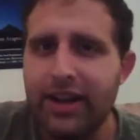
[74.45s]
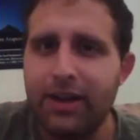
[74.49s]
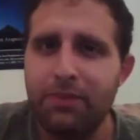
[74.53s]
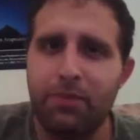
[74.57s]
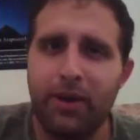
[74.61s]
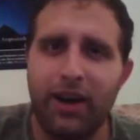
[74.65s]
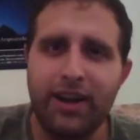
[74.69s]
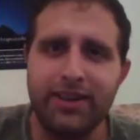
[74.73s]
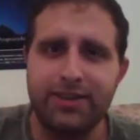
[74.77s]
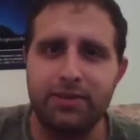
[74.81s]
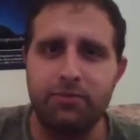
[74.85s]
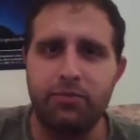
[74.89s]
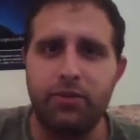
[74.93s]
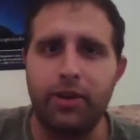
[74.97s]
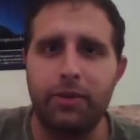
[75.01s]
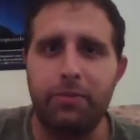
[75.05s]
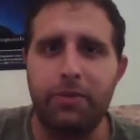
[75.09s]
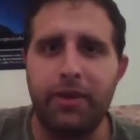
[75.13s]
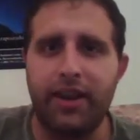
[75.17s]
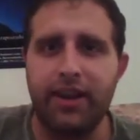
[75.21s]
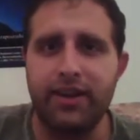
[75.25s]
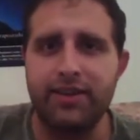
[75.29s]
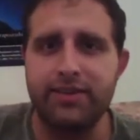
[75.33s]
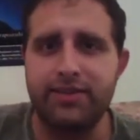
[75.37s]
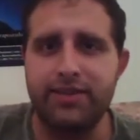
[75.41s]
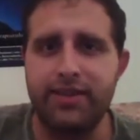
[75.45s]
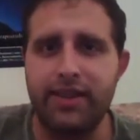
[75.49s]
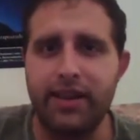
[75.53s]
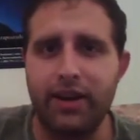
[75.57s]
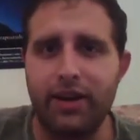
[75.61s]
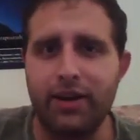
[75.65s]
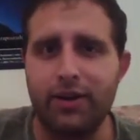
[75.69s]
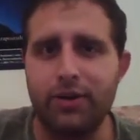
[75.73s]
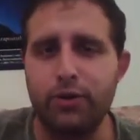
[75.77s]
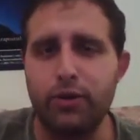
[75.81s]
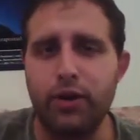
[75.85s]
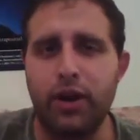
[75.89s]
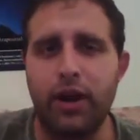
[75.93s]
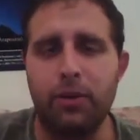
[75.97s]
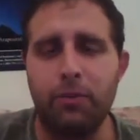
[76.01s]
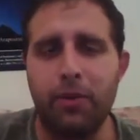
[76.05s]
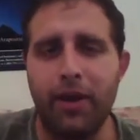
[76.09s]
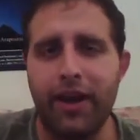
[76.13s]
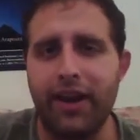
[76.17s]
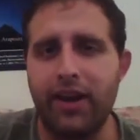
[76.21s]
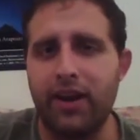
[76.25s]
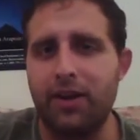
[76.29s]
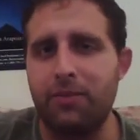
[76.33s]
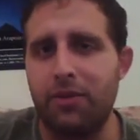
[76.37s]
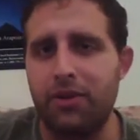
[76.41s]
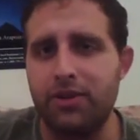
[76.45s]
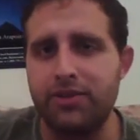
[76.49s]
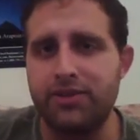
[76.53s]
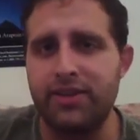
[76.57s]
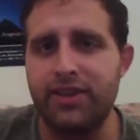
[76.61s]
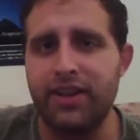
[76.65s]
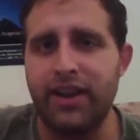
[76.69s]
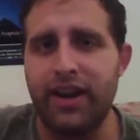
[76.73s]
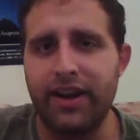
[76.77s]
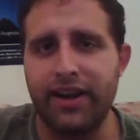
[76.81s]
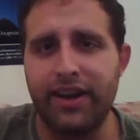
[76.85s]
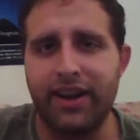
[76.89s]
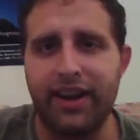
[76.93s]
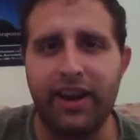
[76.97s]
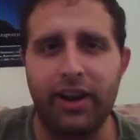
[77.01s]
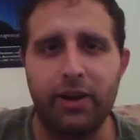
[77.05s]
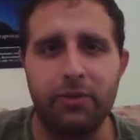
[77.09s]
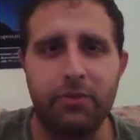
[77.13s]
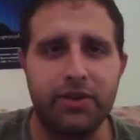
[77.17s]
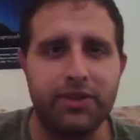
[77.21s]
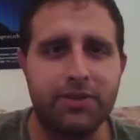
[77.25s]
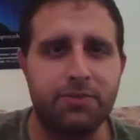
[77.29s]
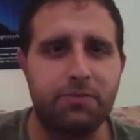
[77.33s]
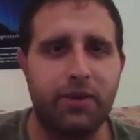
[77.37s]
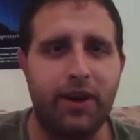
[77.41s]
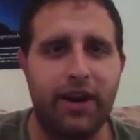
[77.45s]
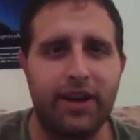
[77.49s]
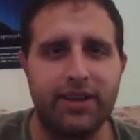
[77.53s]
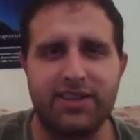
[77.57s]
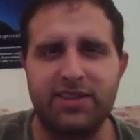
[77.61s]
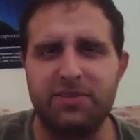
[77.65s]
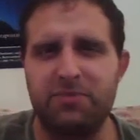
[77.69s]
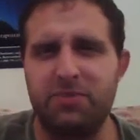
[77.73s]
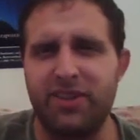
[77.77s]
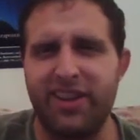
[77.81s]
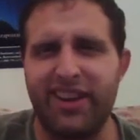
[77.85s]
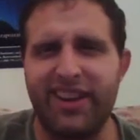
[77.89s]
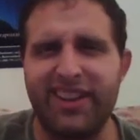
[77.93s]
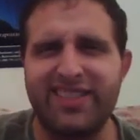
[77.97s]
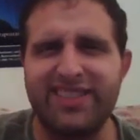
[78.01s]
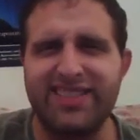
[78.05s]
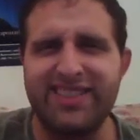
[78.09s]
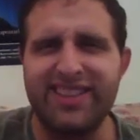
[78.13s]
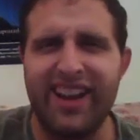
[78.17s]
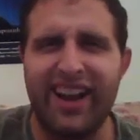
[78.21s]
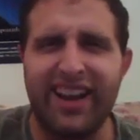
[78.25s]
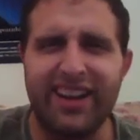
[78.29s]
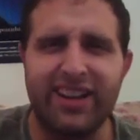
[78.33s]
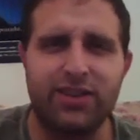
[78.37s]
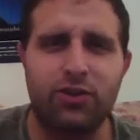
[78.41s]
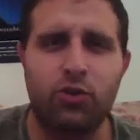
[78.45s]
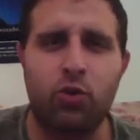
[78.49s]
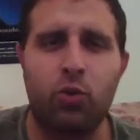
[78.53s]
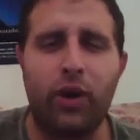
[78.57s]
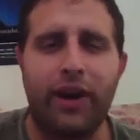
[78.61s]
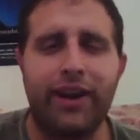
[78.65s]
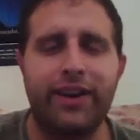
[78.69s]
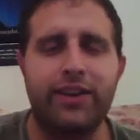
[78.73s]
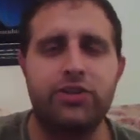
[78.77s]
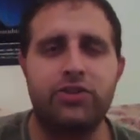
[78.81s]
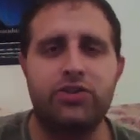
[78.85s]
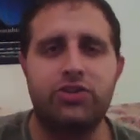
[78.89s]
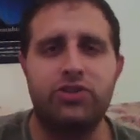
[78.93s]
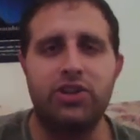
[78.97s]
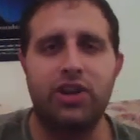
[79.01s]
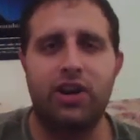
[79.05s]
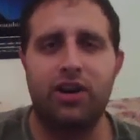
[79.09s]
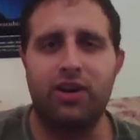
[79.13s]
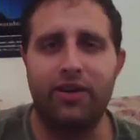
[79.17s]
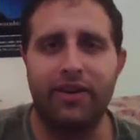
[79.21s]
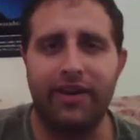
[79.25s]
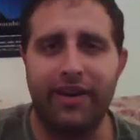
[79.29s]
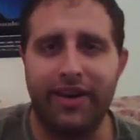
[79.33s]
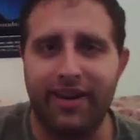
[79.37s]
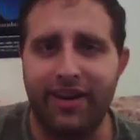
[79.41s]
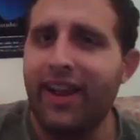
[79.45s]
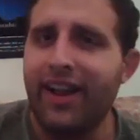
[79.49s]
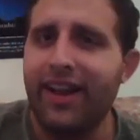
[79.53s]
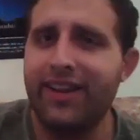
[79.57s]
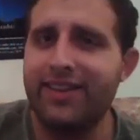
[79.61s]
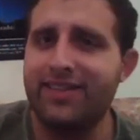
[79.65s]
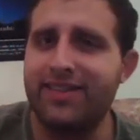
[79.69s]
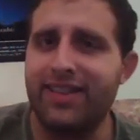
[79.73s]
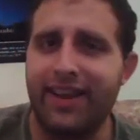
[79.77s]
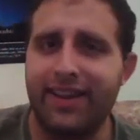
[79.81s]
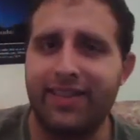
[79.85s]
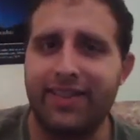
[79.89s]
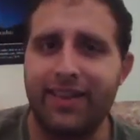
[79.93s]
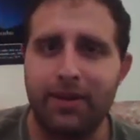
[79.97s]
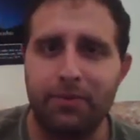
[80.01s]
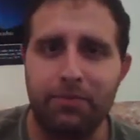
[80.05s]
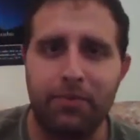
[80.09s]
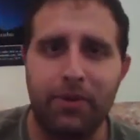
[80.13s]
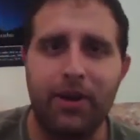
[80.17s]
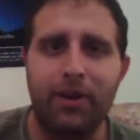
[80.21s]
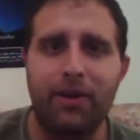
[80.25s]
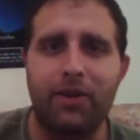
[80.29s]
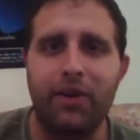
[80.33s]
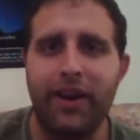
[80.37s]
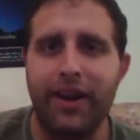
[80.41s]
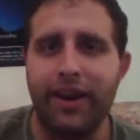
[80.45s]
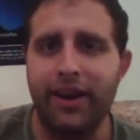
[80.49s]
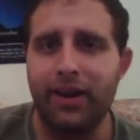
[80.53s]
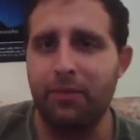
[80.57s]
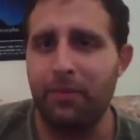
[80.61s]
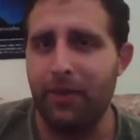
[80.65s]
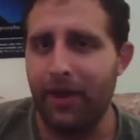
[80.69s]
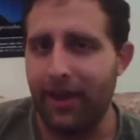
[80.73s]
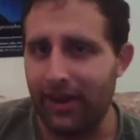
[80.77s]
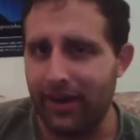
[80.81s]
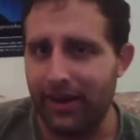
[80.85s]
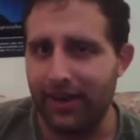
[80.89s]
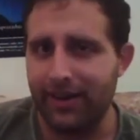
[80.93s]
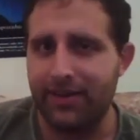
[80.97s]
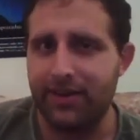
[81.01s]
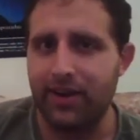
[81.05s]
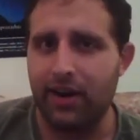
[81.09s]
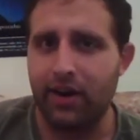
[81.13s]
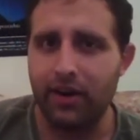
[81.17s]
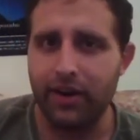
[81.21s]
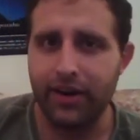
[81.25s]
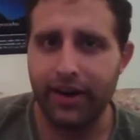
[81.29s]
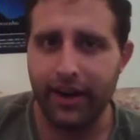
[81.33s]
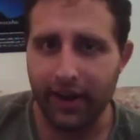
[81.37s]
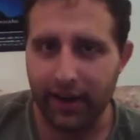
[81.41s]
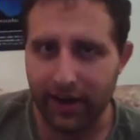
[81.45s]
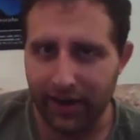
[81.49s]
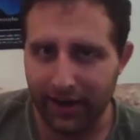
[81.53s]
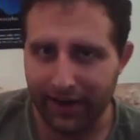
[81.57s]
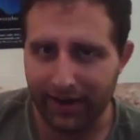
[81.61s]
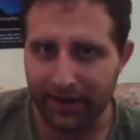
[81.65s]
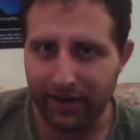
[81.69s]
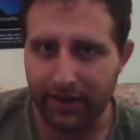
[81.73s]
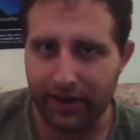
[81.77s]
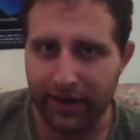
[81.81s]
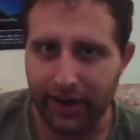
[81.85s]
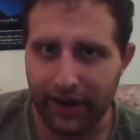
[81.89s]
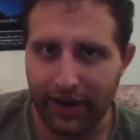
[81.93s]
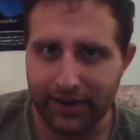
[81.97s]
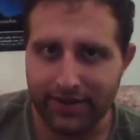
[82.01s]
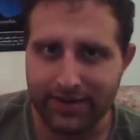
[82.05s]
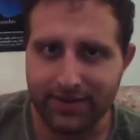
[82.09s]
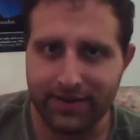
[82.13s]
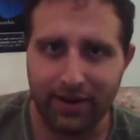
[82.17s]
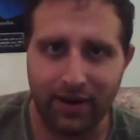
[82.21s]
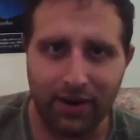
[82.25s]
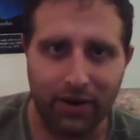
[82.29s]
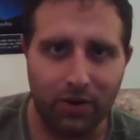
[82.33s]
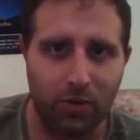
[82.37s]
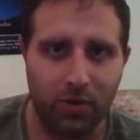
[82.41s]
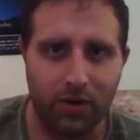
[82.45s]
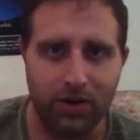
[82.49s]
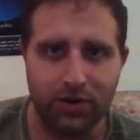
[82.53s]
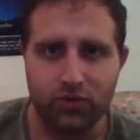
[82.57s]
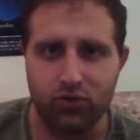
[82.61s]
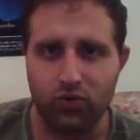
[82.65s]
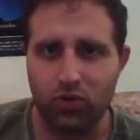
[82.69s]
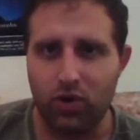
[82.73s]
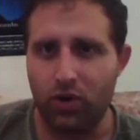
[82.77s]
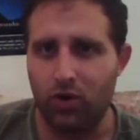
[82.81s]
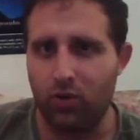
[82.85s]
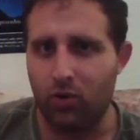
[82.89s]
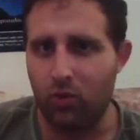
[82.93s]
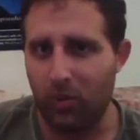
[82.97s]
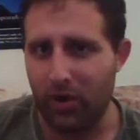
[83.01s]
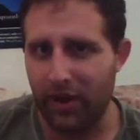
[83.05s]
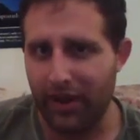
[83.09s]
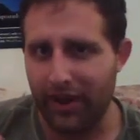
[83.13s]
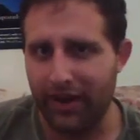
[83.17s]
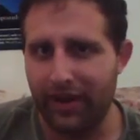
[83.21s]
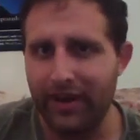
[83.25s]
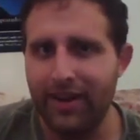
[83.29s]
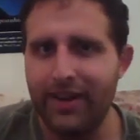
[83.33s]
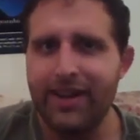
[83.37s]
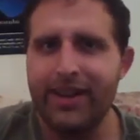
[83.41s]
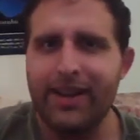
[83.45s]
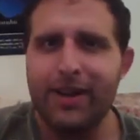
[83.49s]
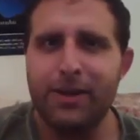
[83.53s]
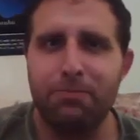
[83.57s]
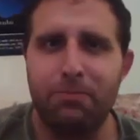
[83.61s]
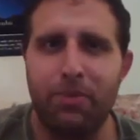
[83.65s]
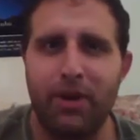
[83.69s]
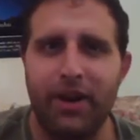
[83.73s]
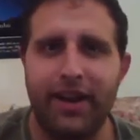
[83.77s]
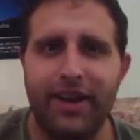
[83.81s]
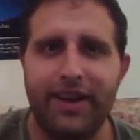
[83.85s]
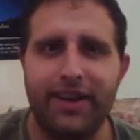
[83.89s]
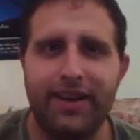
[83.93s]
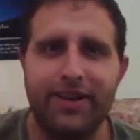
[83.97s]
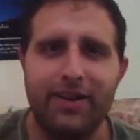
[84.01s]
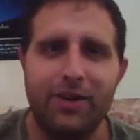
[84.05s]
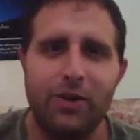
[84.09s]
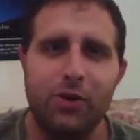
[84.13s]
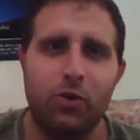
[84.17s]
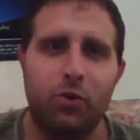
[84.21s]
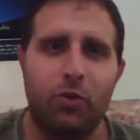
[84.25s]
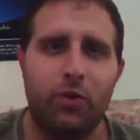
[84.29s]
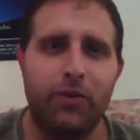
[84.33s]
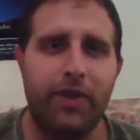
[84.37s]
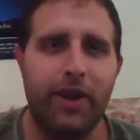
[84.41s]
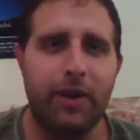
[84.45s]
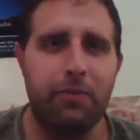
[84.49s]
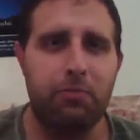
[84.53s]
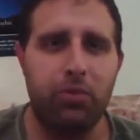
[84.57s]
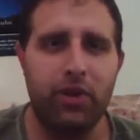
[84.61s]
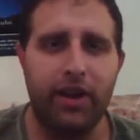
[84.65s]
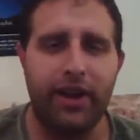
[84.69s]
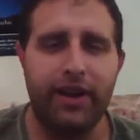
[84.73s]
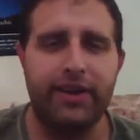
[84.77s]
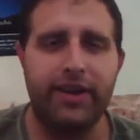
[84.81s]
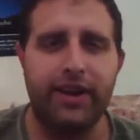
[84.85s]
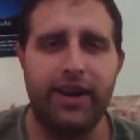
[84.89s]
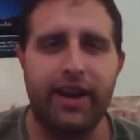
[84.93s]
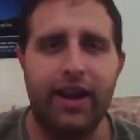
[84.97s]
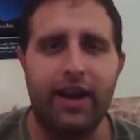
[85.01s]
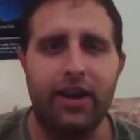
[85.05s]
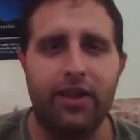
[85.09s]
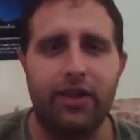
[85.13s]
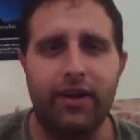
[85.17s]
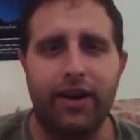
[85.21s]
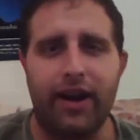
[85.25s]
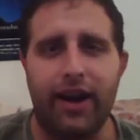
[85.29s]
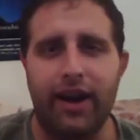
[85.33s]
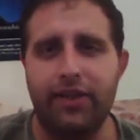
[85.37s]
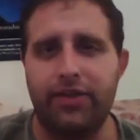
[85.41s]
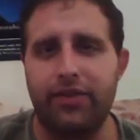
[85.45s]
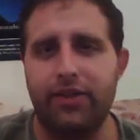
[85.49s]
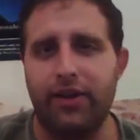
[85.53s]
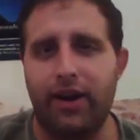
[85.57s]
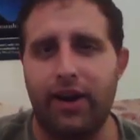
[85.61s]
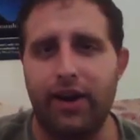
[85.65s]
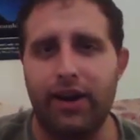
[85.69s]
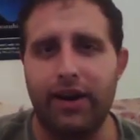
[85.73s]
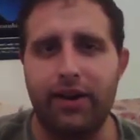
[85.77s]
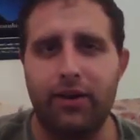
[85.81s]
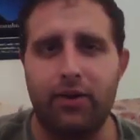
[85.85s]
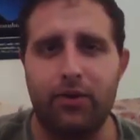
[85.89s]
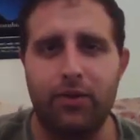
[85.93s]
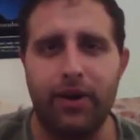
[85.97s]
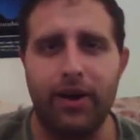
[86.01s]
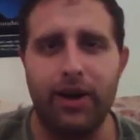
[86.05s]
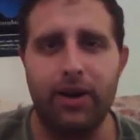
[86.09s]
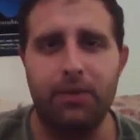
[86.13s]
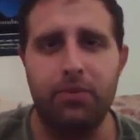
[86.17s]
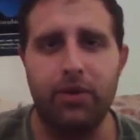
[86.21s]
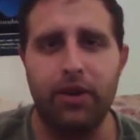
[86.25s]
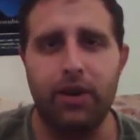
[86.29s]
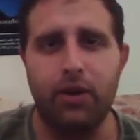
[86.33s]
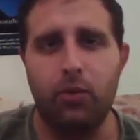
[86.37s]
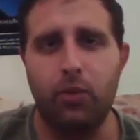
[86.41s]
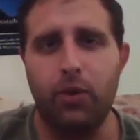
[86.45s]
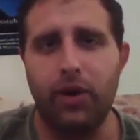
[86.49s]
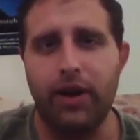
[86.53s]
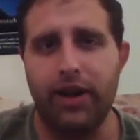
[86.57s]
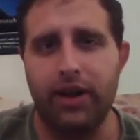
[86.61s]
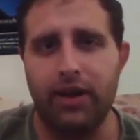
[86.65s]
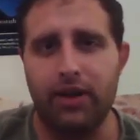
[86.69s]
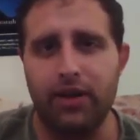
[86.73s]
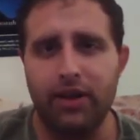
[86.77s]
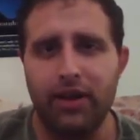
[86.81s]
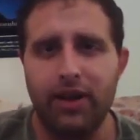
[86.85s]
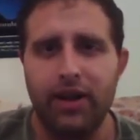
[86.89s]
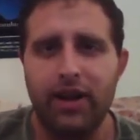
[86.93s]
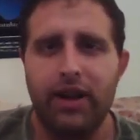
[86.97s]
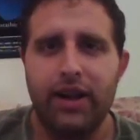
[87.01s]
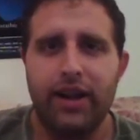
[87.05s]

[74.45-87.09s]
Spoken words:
Possibly because they're animals and not humans. Possibly it's not quite as jarring as like the computer animated Tarkin in Star Wars Rogue One, but they blend together, I thought, incredibly well.